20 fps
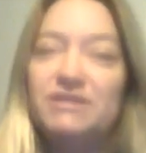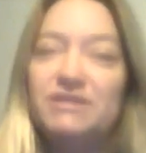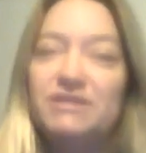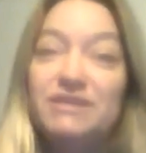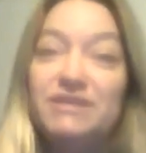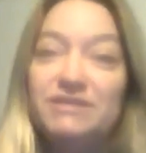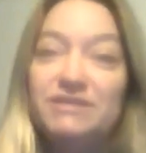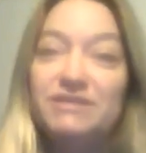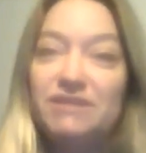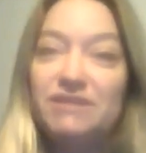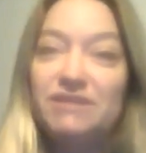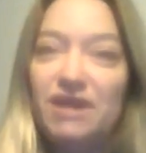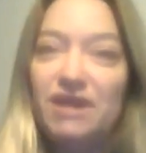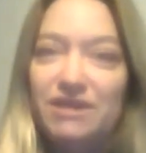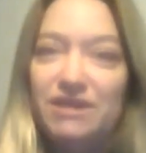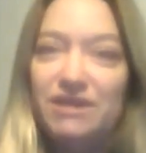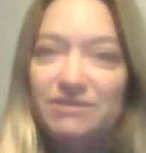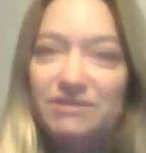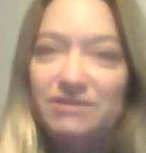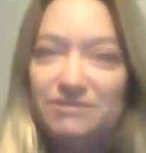of his
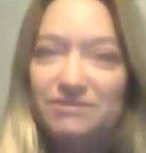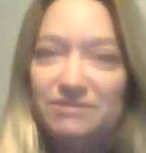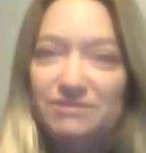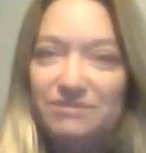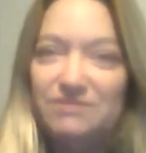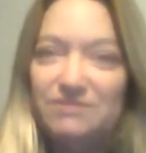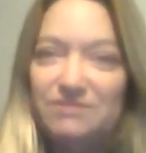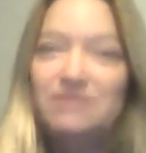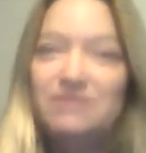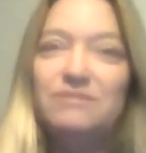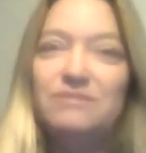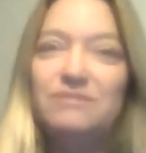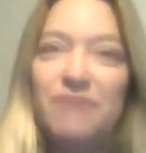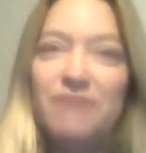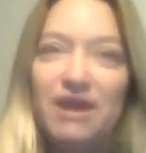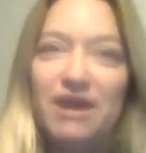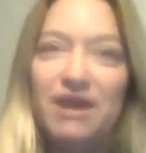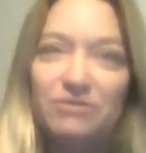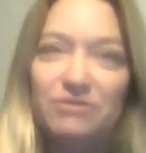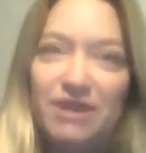science
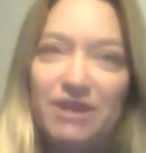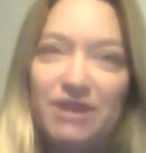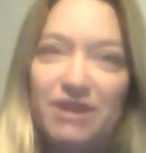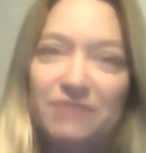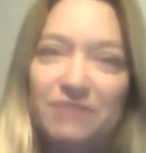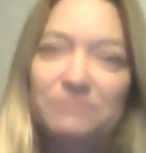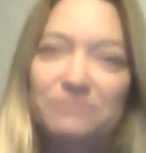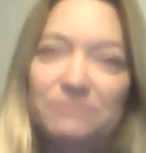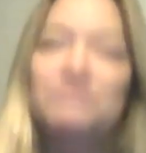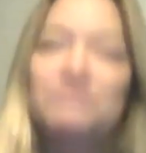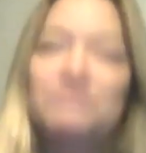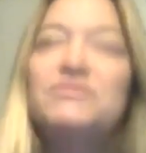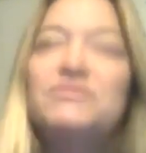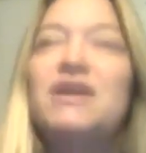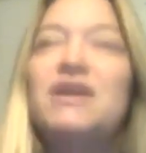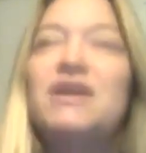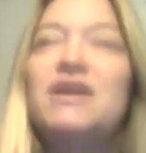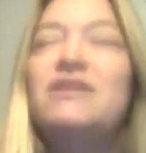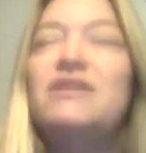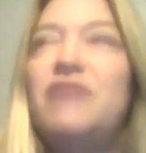background,
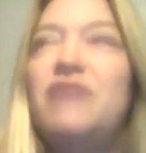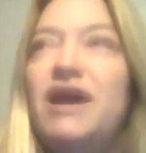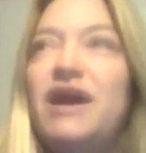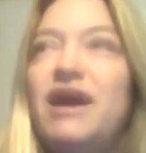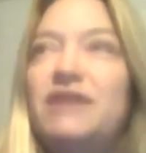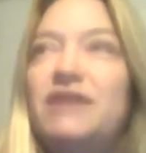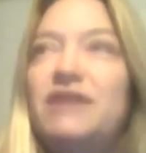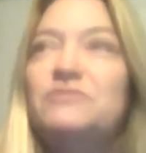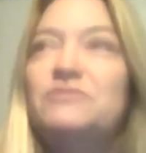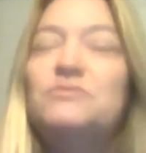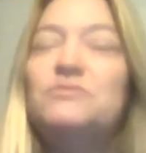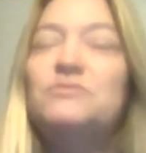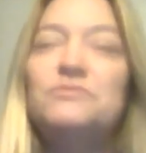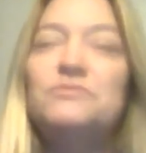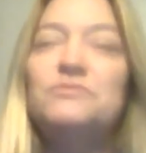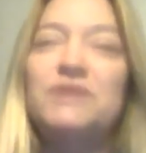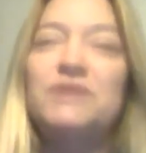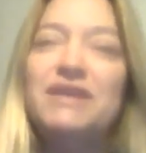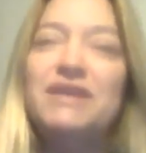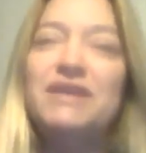that
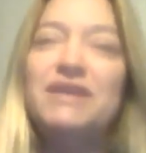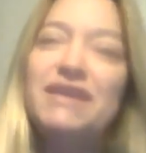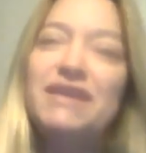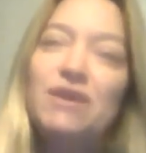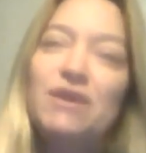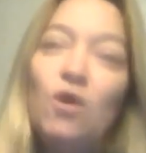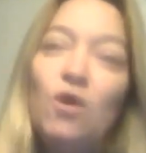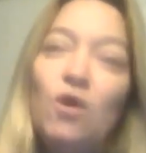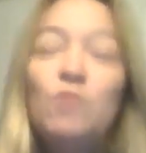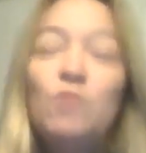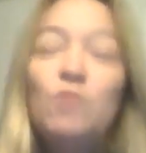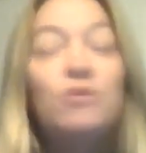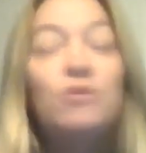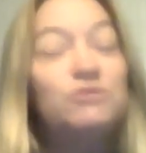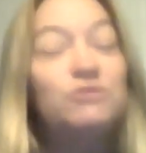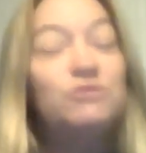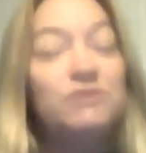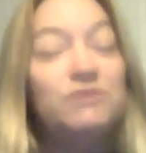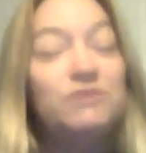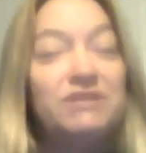when he
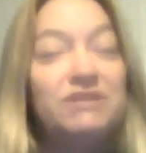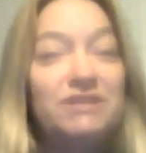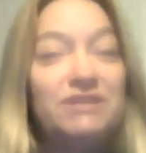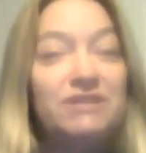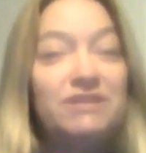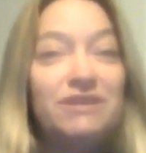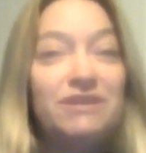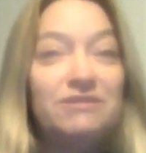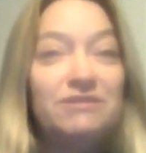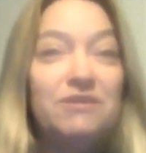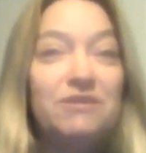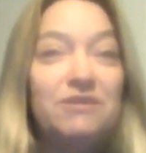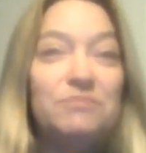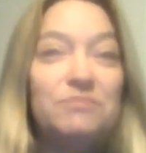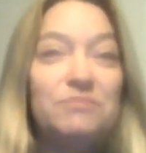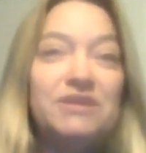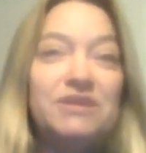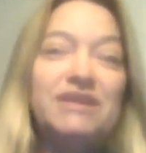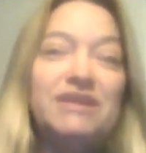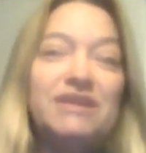almost went to the other
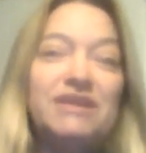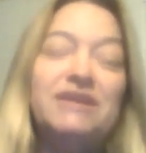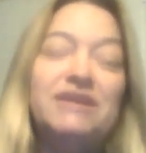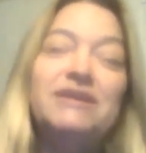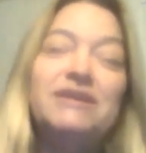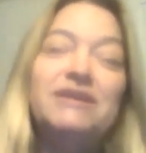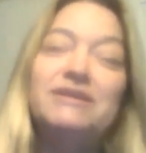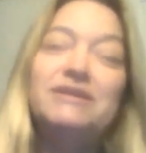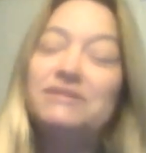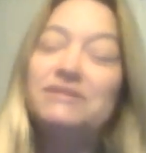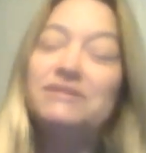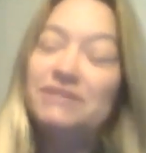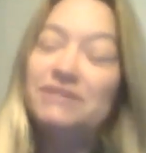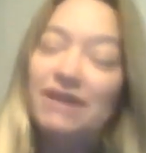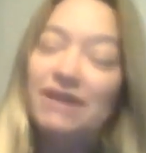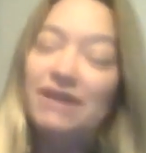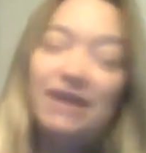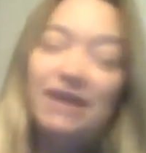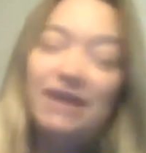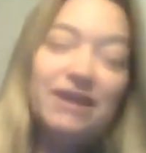company,
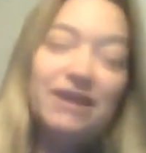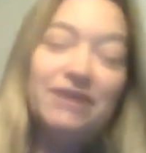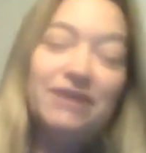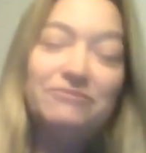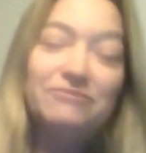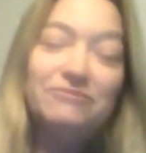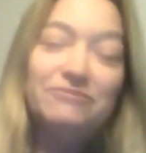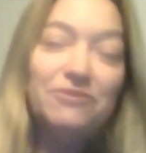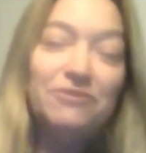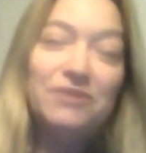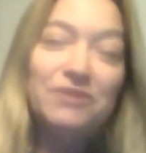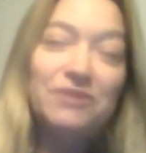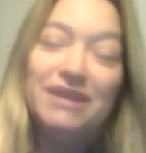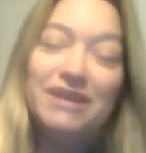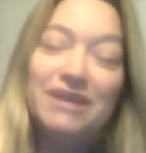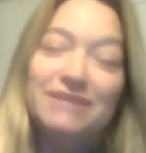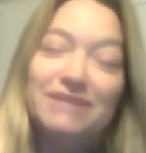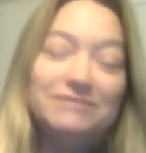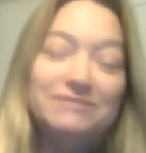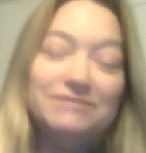I got on the phone and
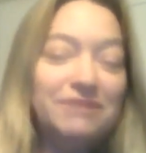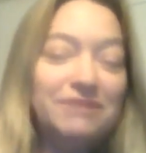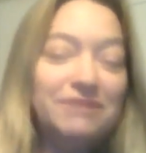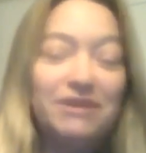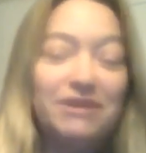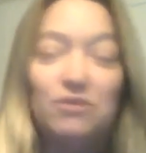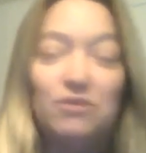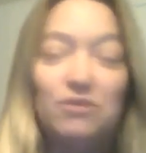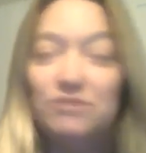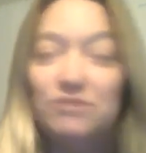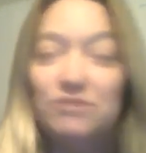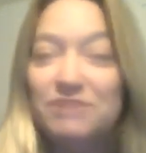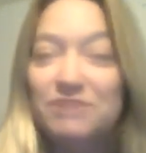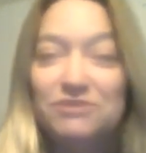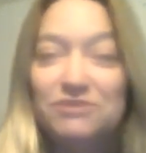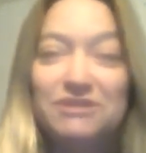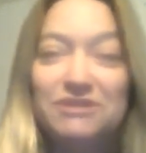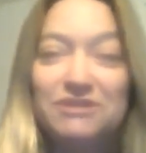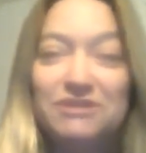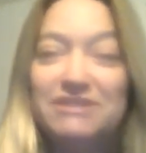I called
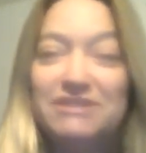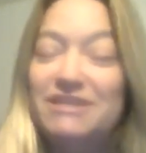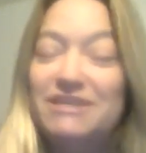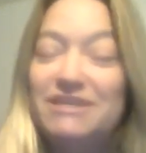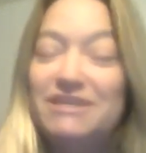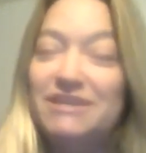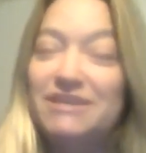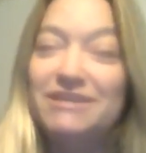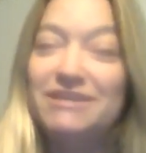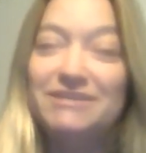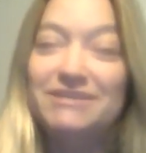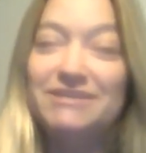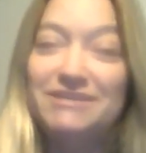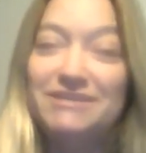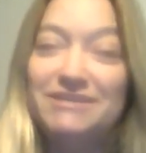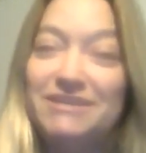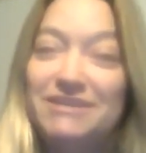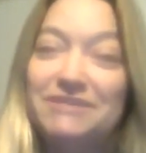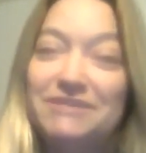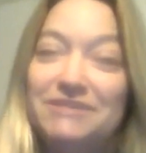my daughter Tia and I
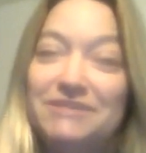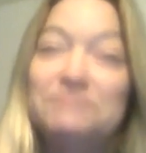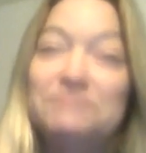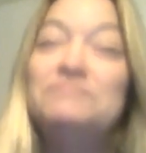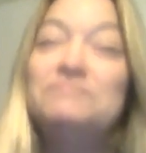said, Tia,